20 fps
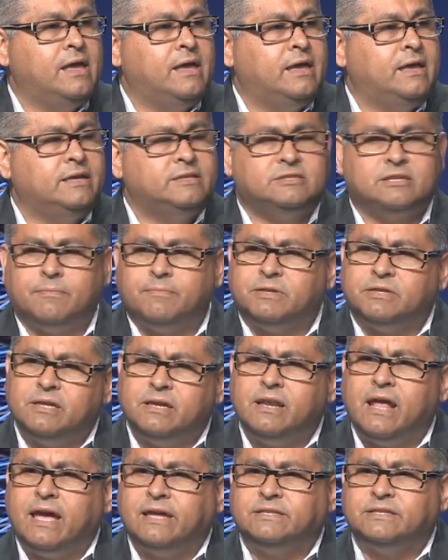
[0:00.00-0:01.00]
He said, but
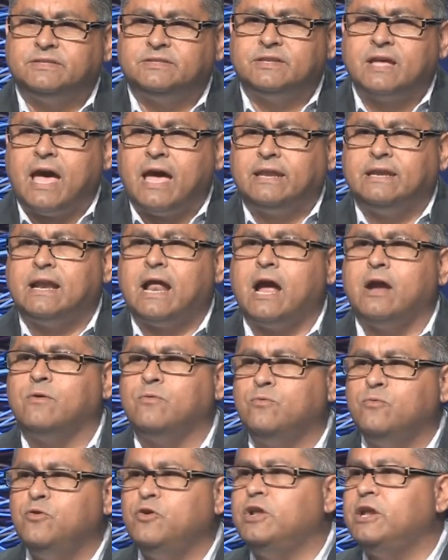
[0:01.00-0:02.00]
then I decided I
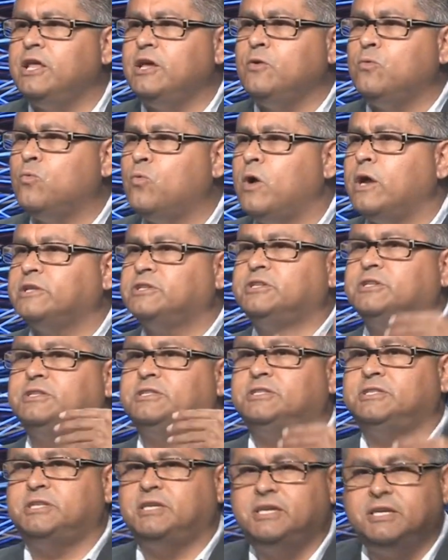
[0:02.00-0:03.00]
really want to
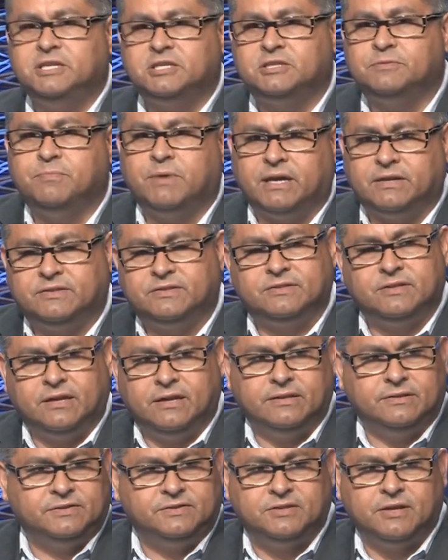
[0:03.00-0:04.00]
teach my
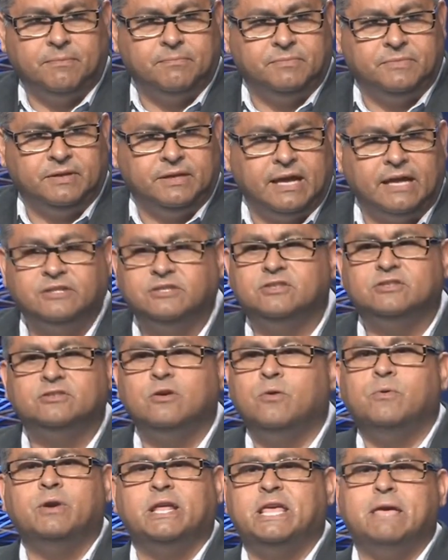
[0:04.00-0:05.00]
son something. I just
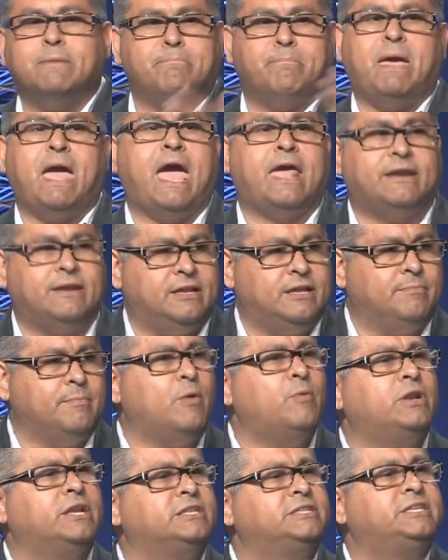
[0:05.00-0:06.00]
don't want to get mad at him. I
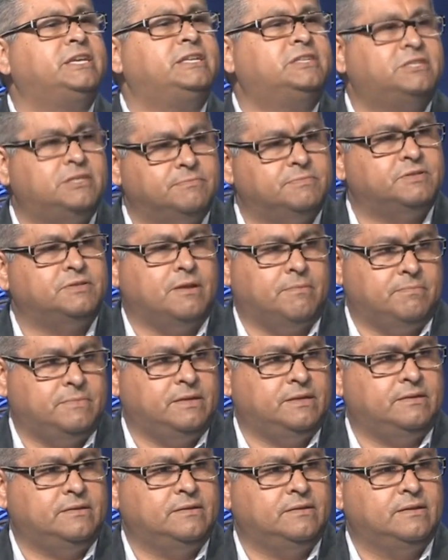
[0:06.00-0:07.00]
want to teach him
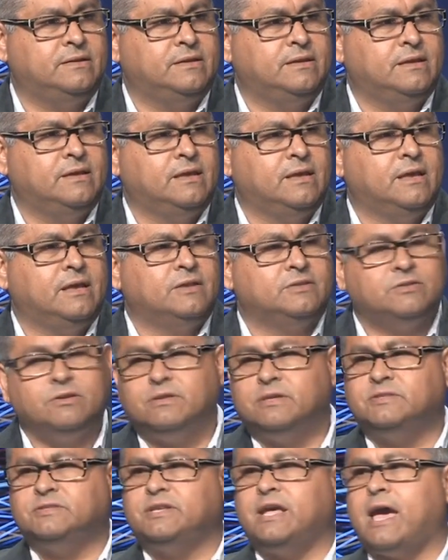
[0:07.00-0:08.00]
something. So
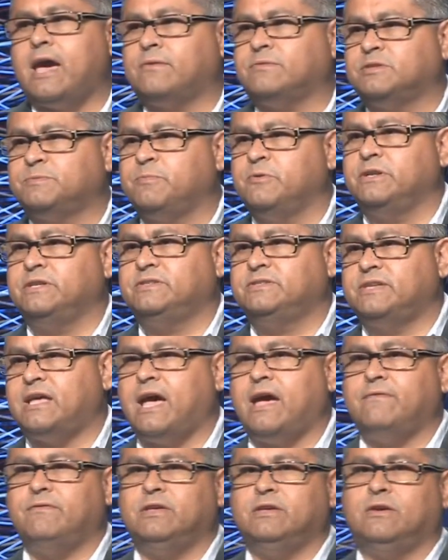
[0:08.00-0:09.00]
this dad was pretty
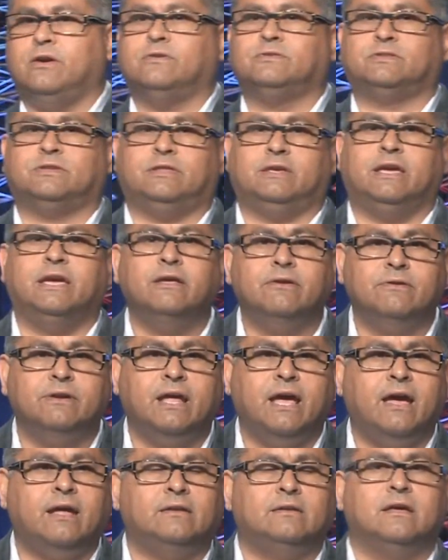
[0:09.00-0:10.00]
savvy, goes to the
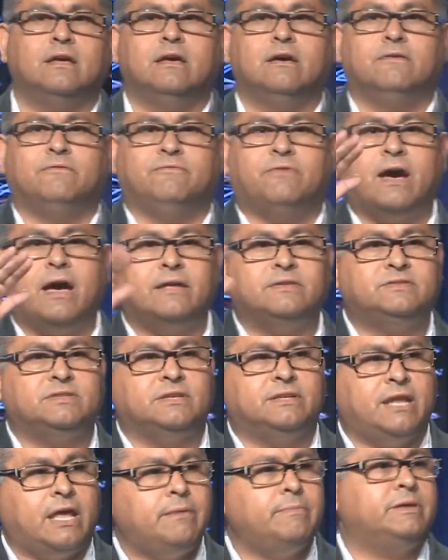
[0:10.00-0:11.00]
internet, finds
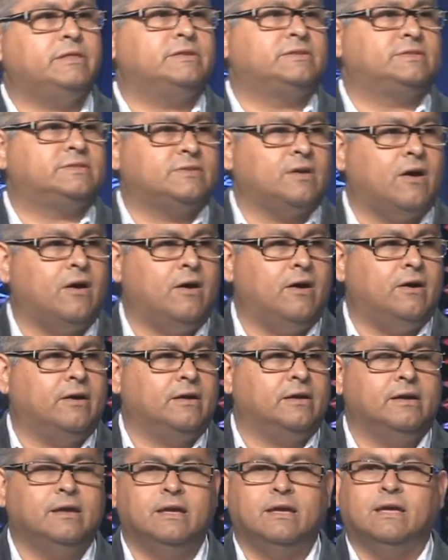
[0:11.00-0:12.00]
the name of the song,